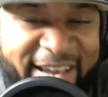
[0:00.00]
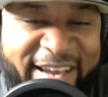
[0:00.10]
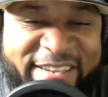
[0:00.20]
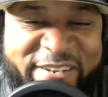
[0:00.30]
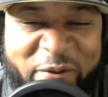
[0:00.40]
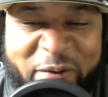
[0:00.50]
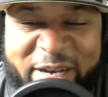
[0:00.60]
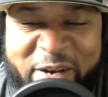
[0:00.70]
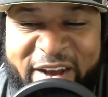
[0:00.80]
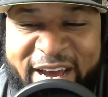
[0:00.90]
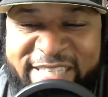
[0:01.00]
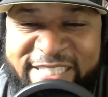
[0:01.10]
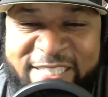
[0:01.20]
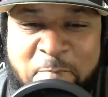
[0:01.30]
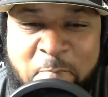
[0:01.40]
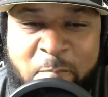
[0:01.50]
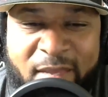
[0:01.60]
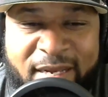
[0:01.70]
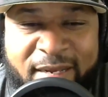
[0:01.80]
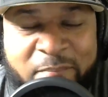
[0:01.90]
You know what, Chris?
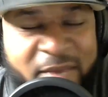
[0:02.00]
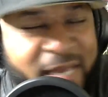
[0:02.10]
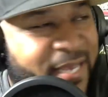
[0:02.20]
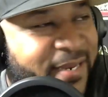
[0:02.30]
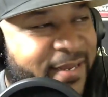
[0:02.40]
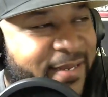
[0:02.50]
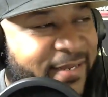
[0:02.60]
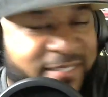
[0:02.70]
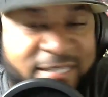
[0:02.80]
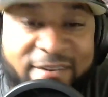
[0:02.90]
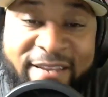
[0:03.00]
Man, Sean